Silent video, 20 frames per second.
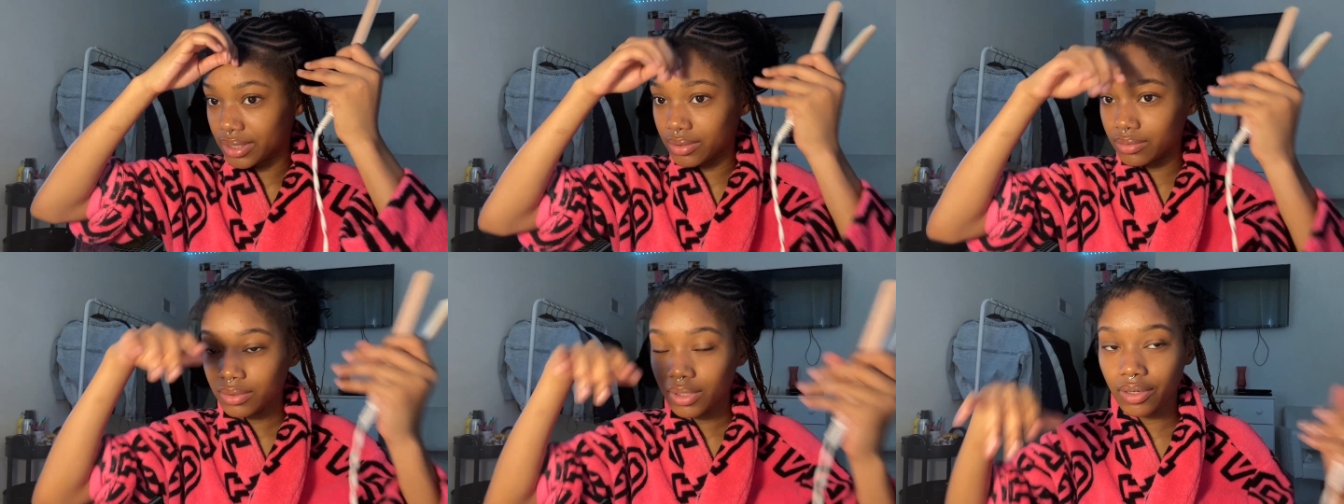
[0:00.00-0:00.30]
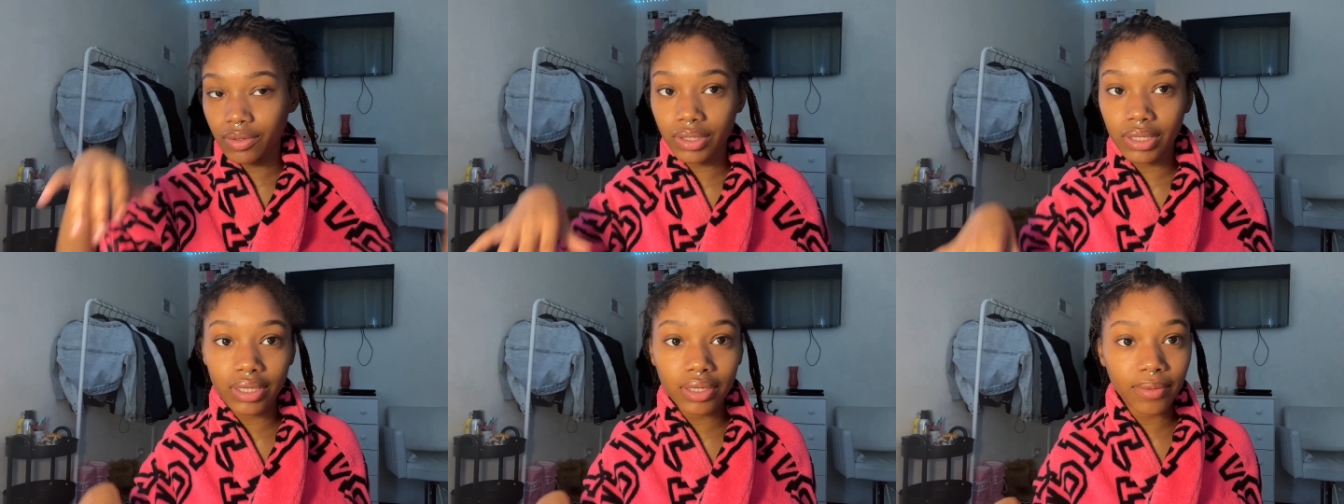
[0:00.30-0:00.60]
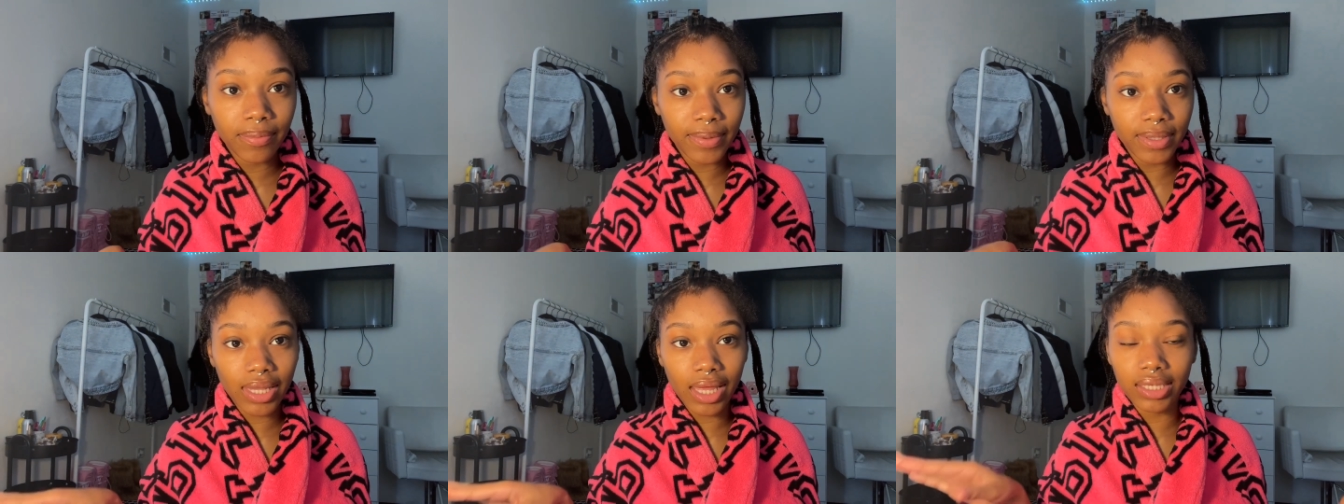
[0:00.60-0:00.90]
you know
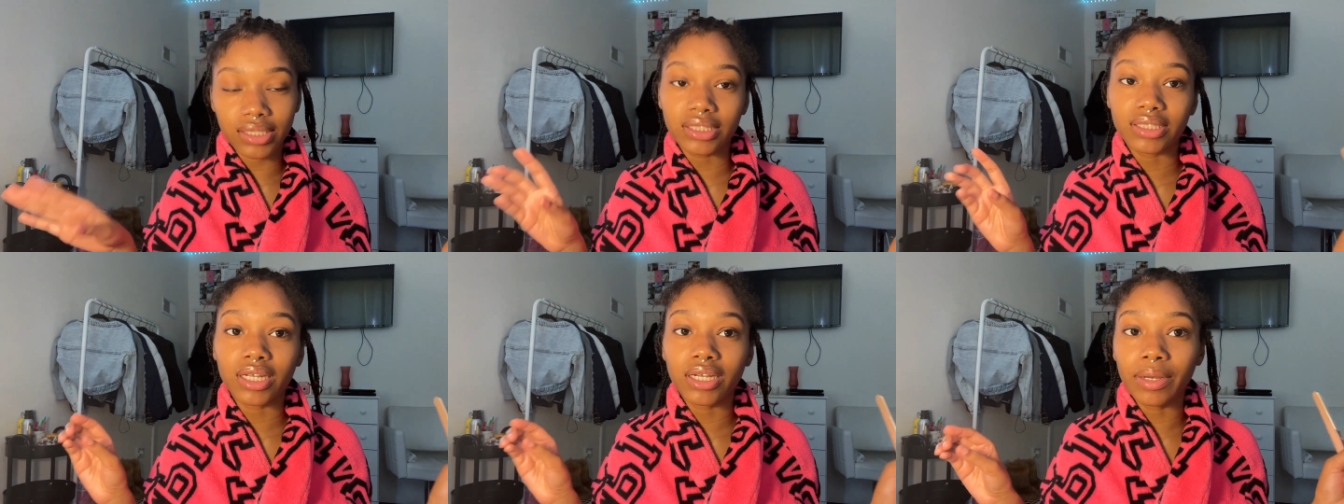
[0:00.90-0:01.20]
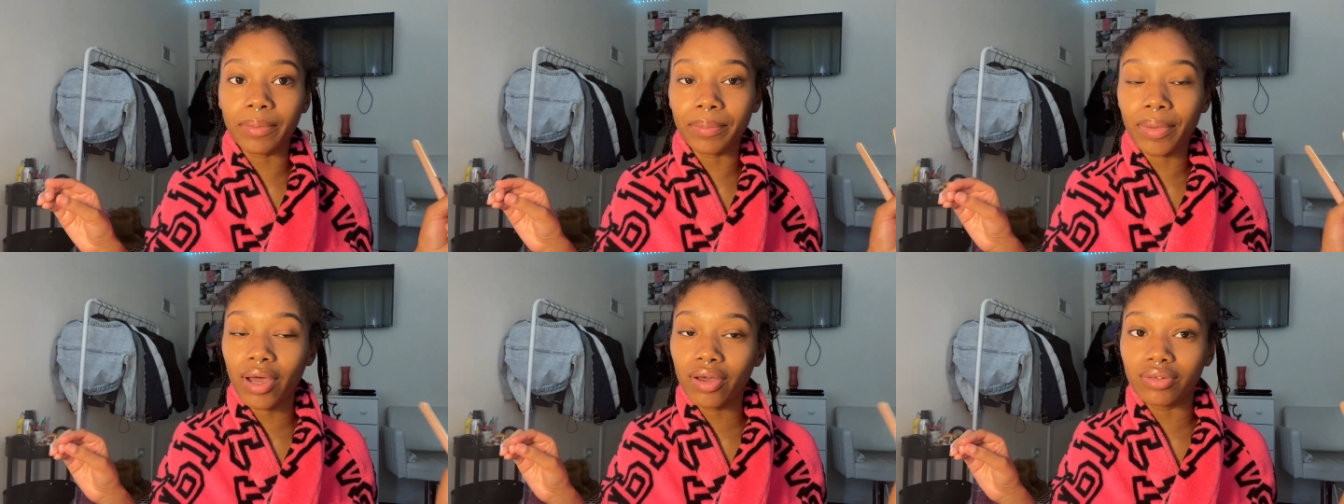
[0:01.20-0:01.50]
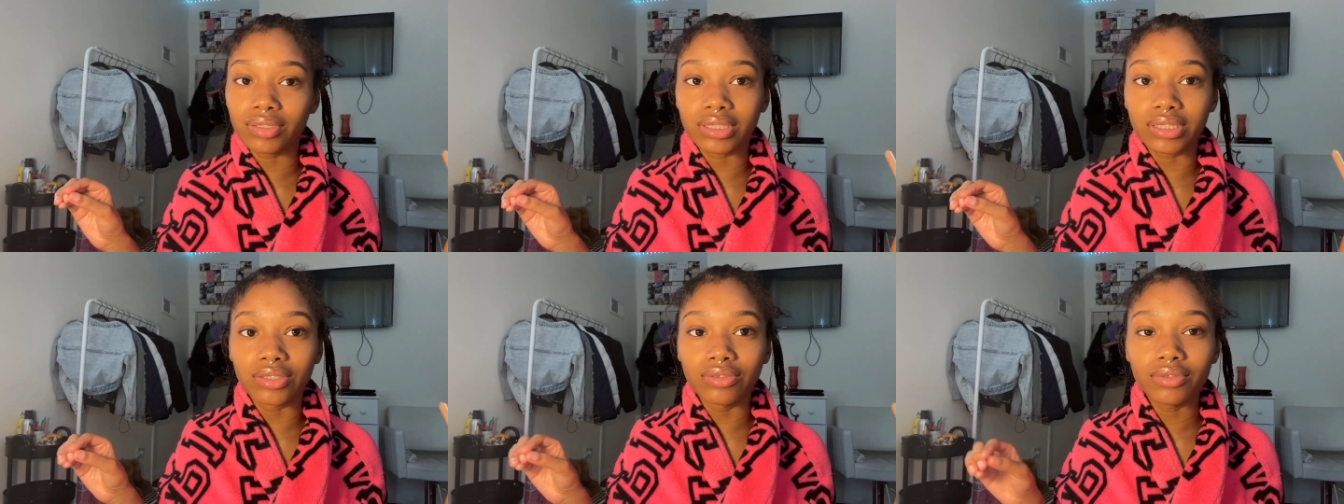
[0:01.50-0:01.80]
if you like certain
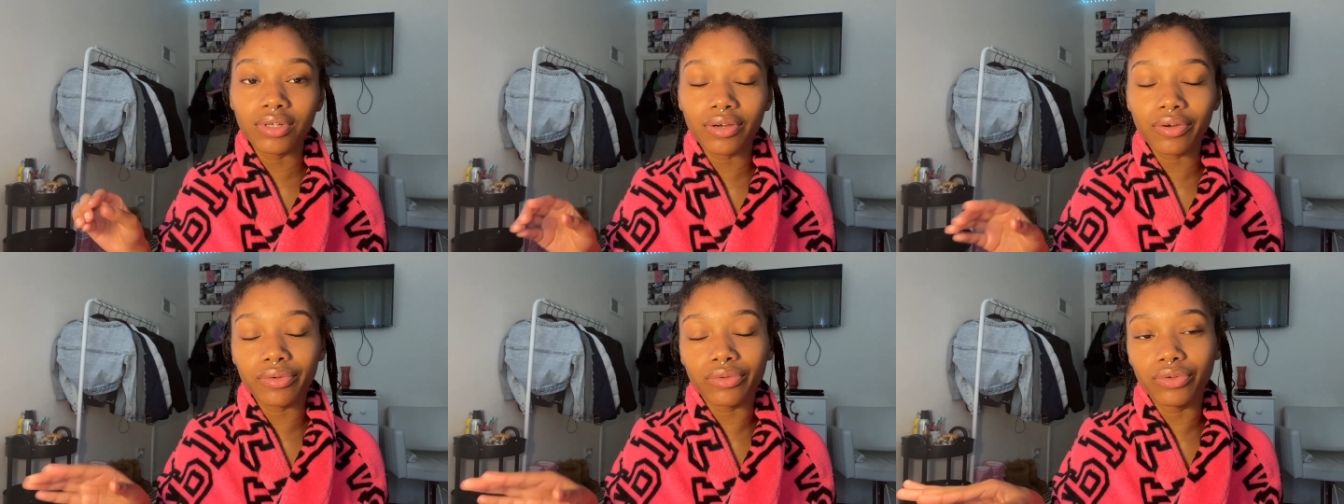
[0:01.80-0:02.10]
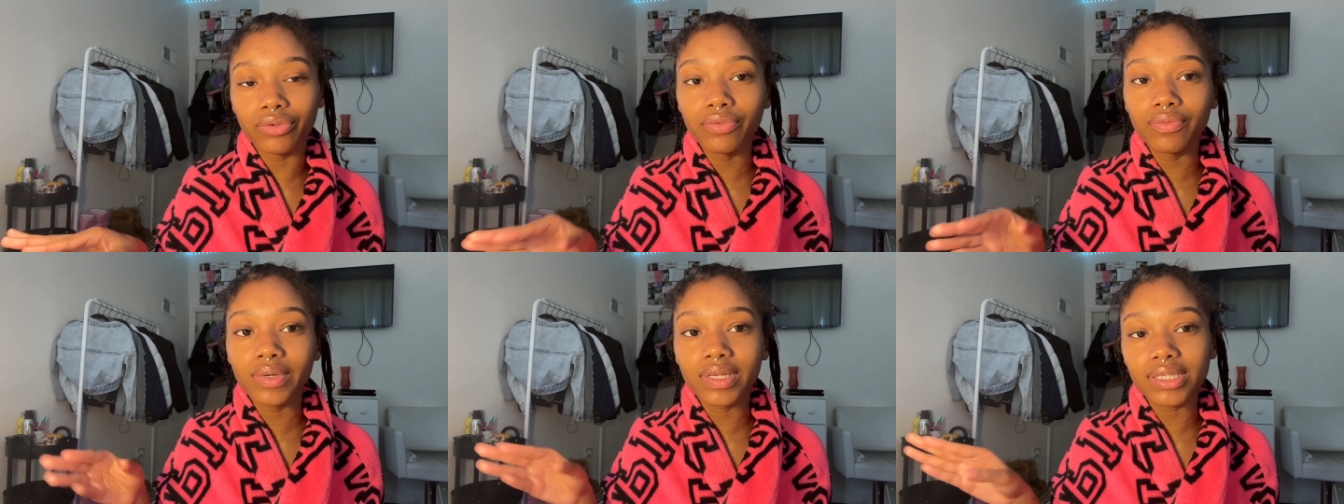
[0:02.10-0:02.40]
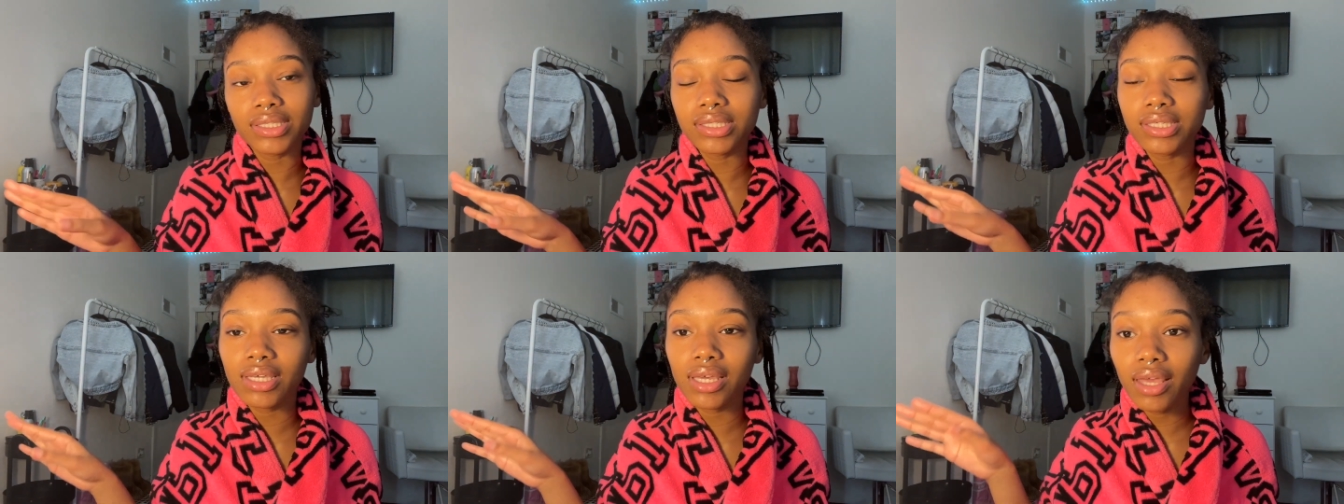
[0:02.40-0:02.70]
posts you know you wouldn't
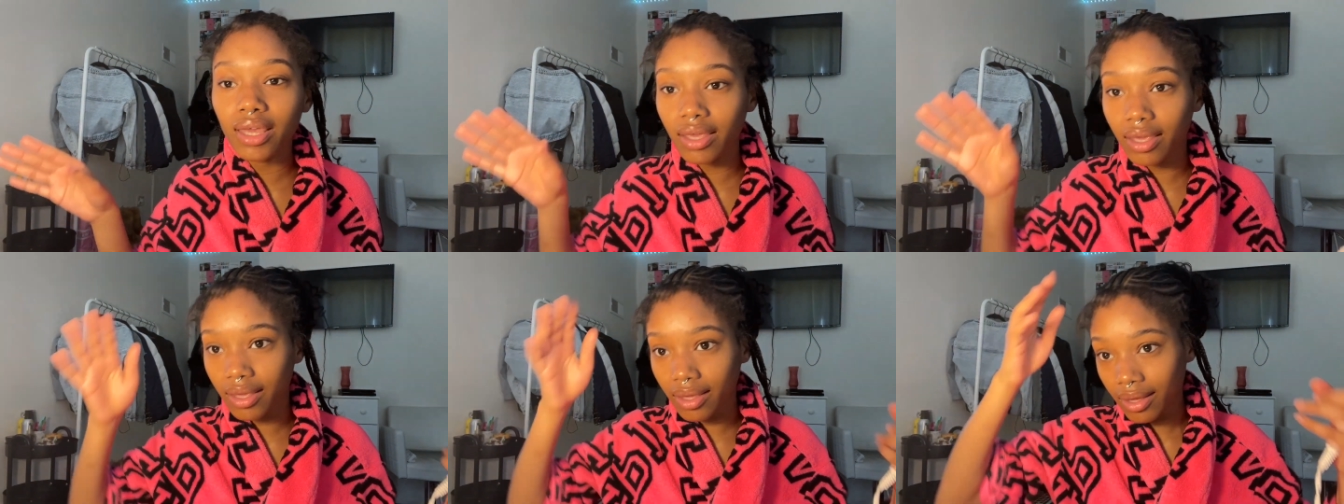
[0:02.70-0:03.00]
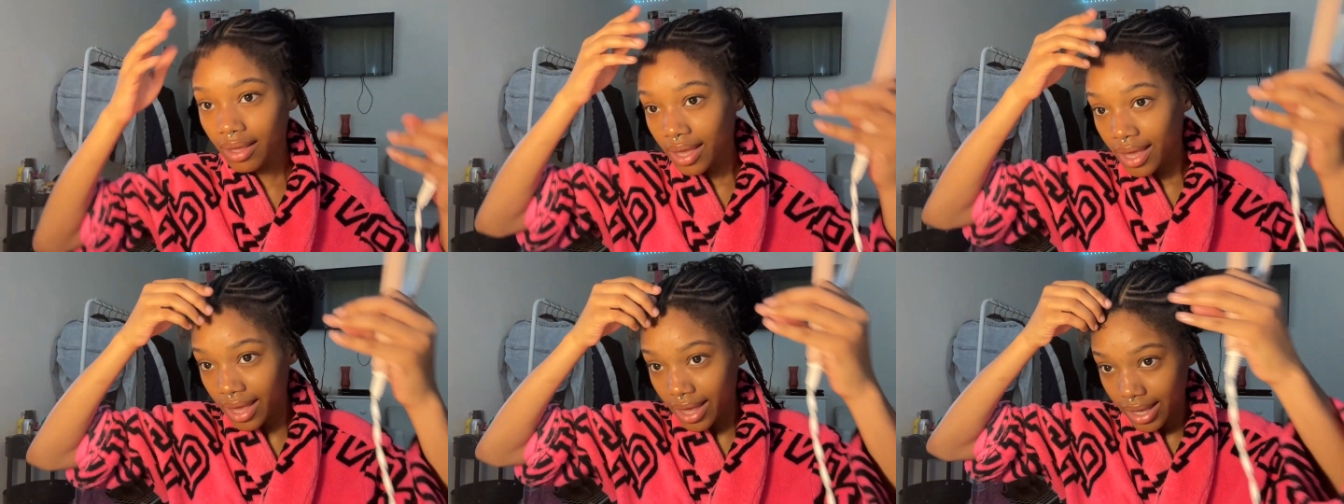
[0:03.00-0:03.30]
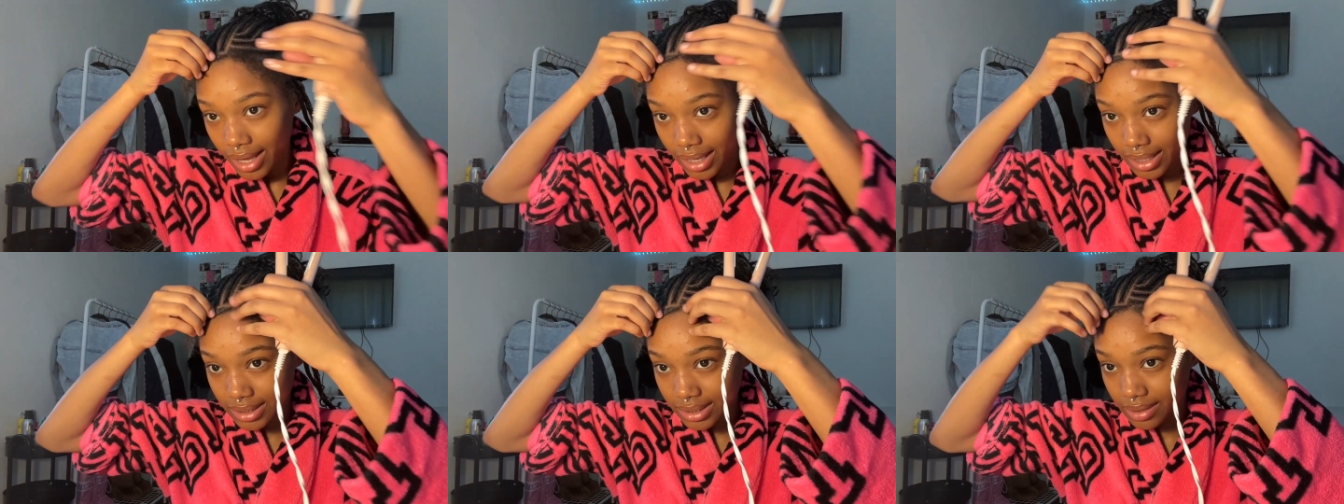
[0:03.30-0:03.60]
see it
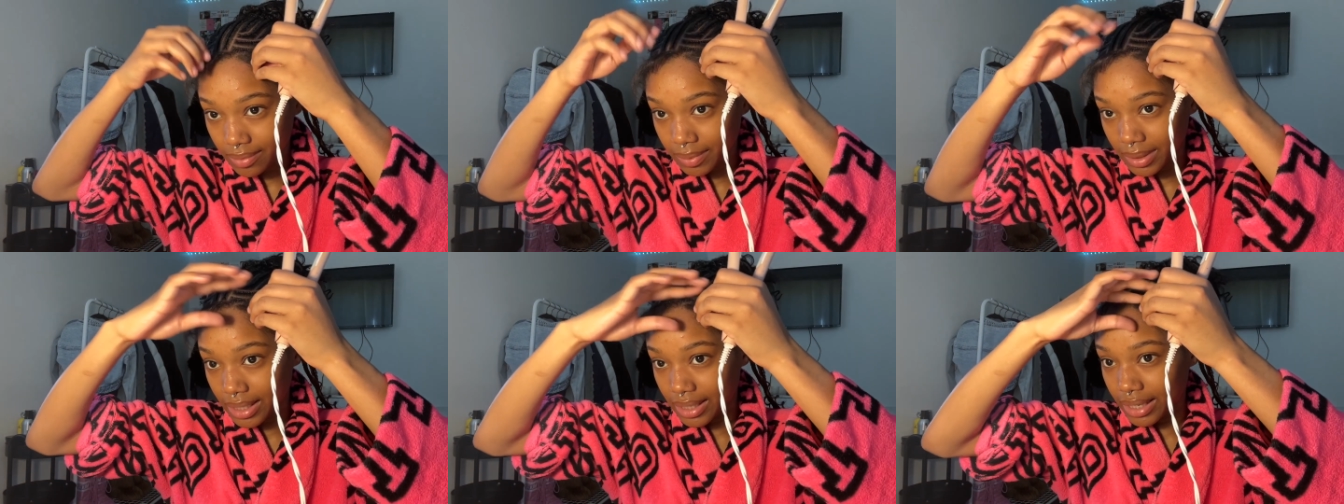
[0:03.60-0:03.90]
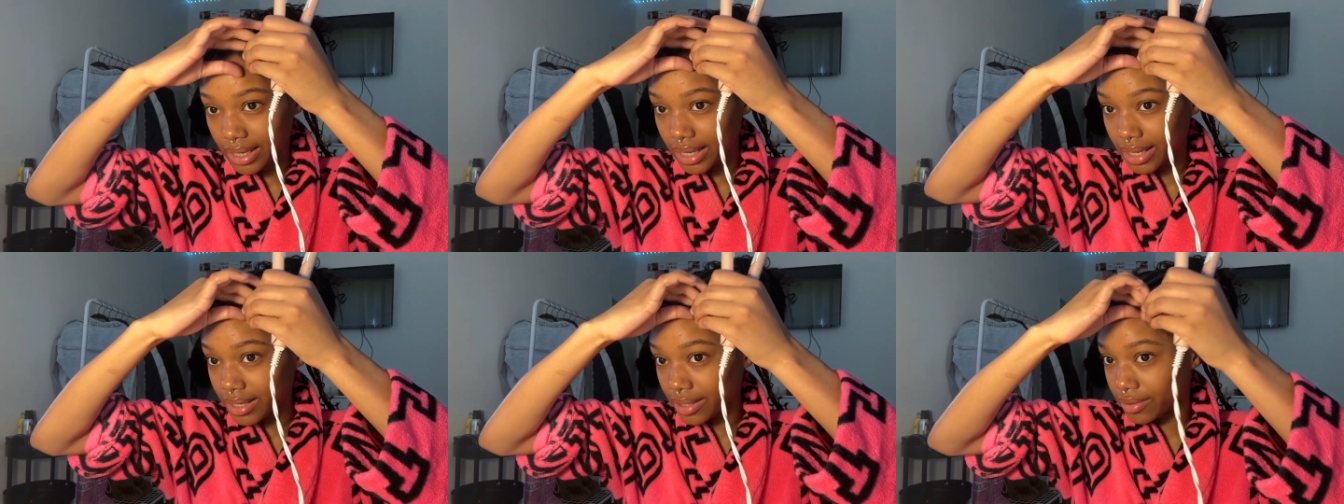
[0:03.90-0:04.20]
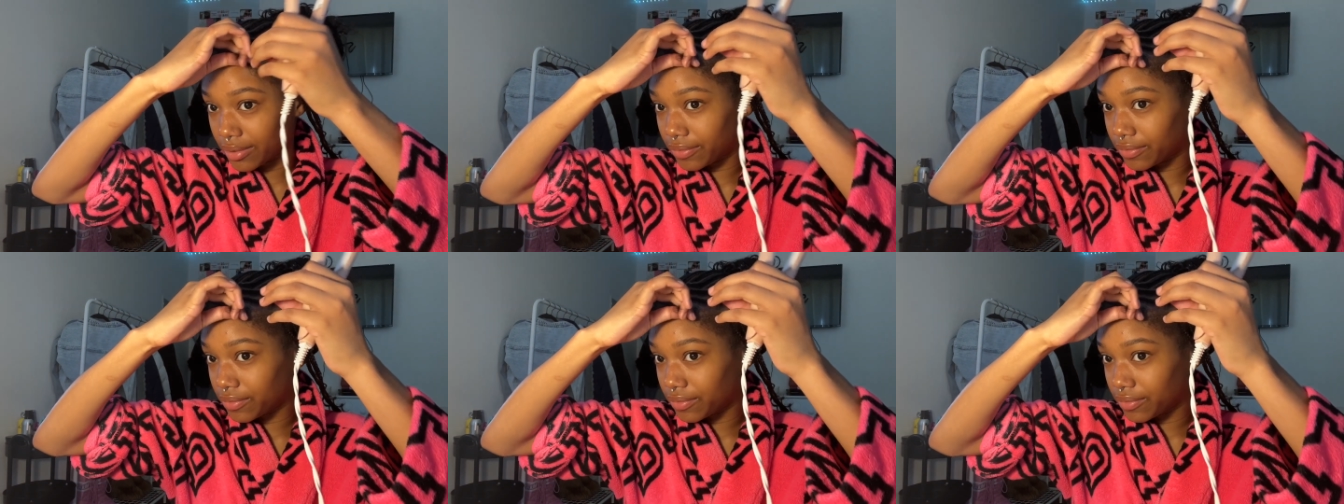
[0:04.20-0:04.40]
as something negative